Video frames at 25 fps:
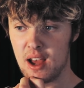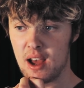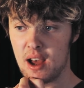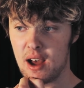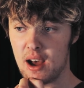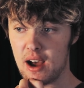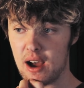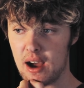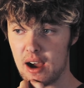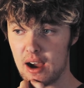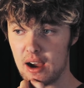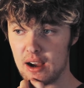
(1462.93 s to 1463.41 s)

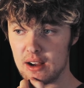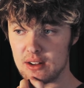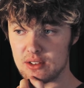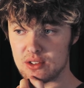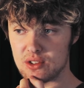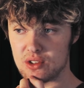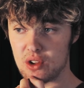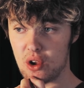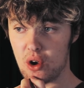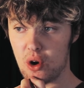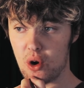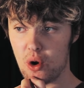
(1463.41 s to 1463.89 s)

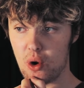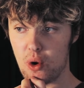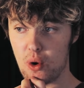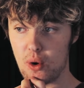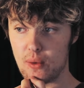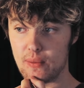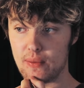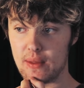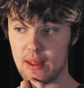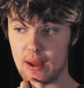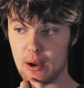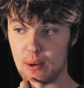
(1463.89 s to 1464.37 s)
so
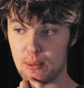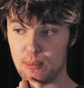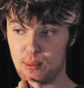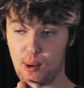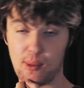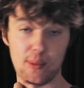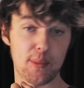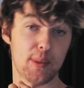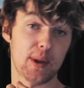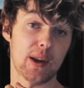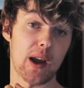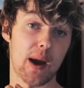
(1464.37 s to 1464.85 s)
that will
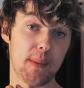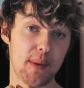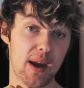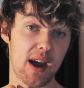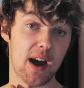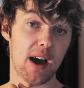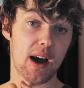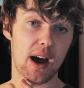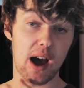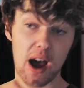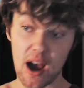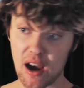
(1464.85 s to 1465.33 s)
probably come
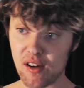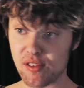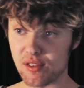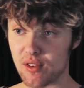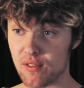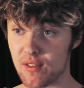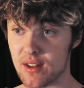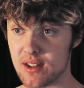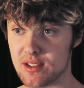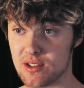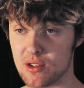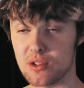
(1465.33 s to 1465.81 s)
out after
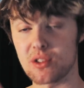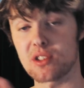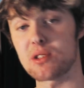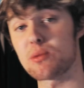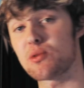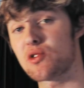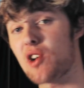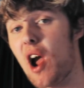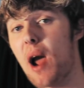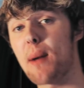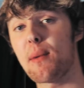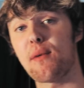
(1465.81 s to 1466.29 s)
this, so
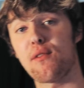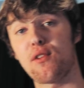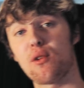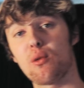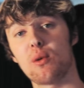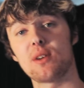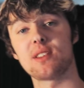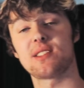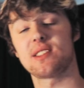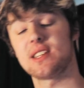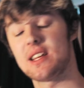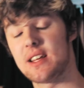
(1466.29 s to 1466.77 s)
subscribe if you
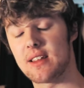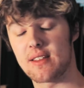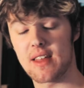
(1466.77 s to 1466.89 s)
want to see